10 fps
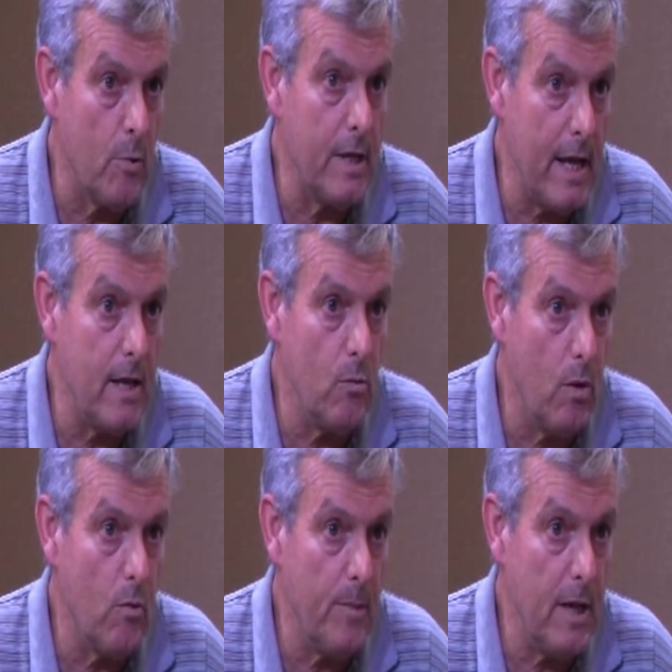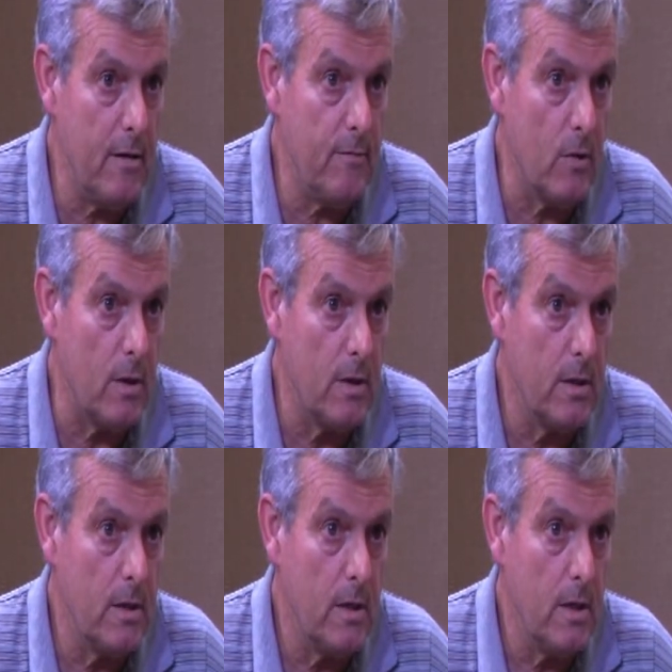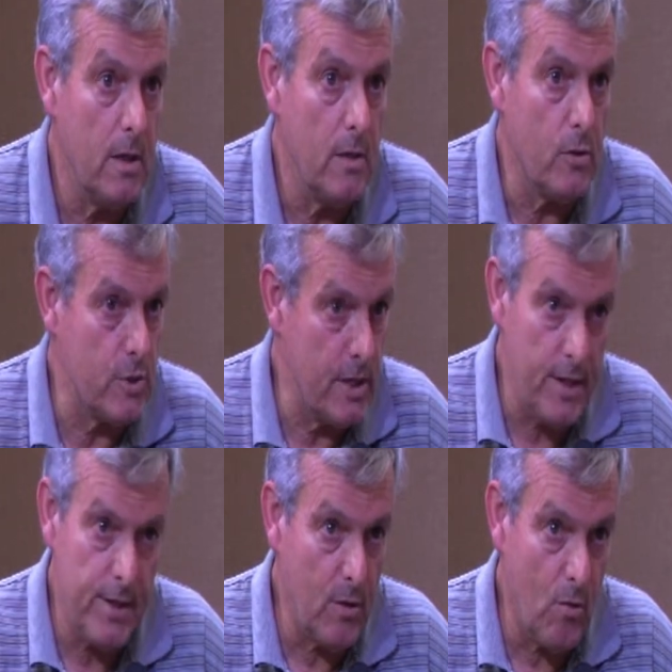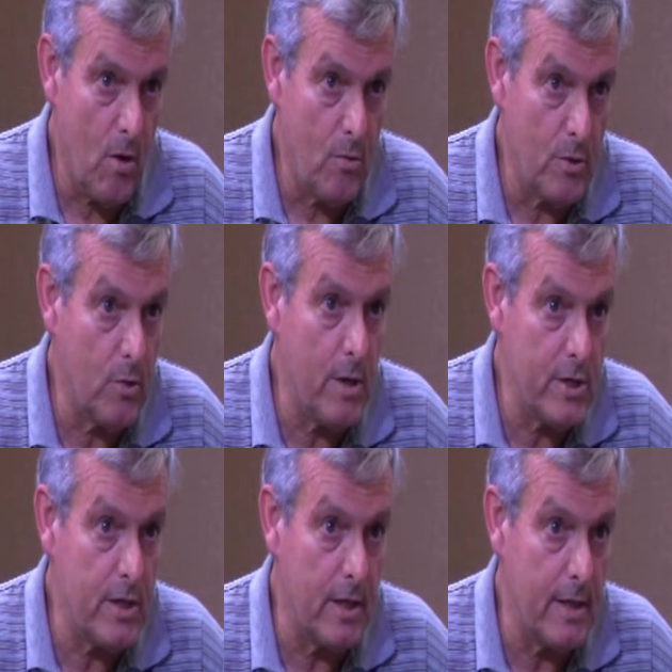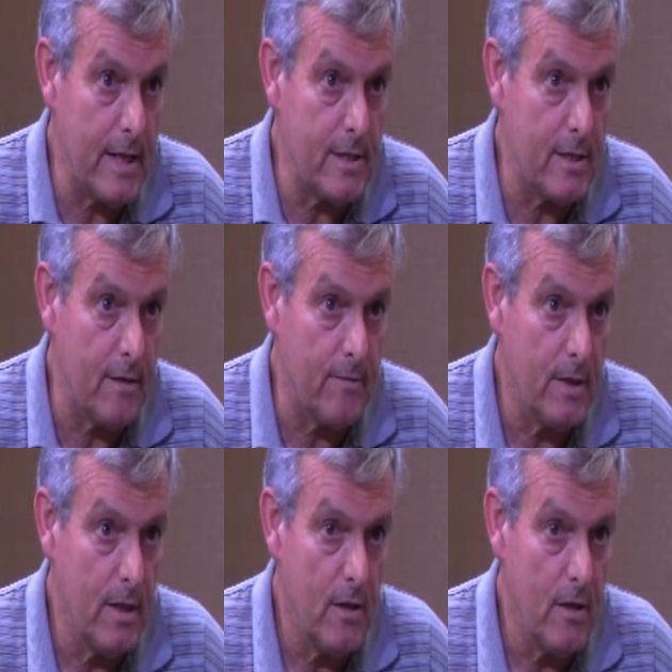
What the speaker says: Are we getting what we're paying for? There's nothing wrong with questioning that stuff.